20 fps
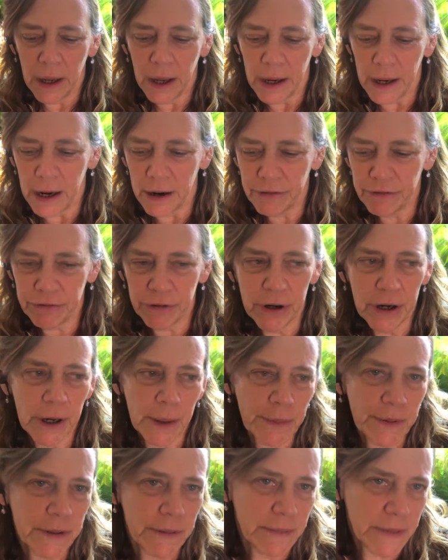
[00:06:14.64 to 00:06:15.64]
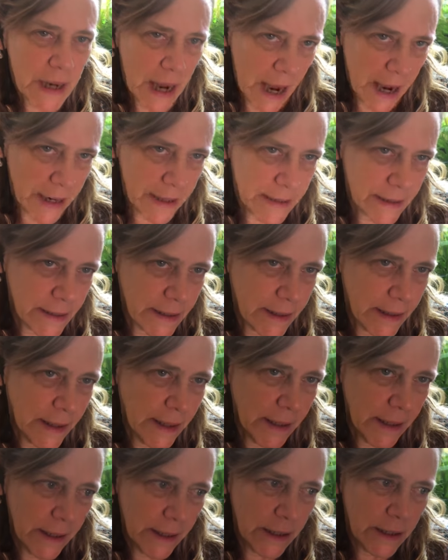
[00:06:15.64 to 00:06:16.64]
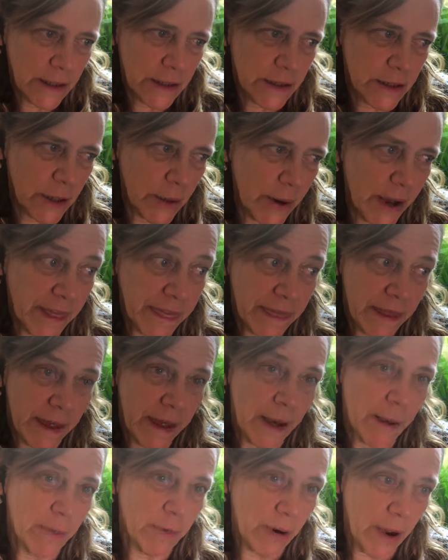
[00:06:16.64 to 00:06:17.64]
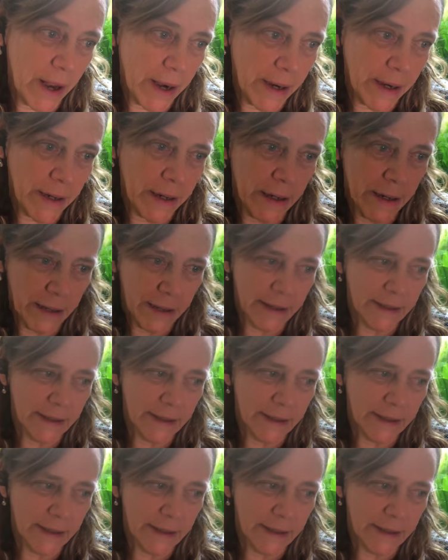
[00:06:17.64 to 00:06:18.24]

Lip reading: and I freed up some tanks. So I think I'm ready.